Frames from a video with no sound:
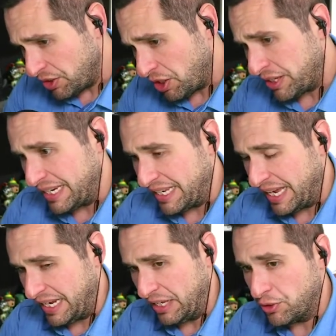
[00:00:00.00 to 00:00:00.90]
you know, again,
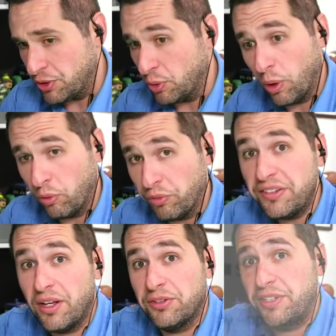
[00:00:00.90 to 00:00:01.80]
getting into, well, retail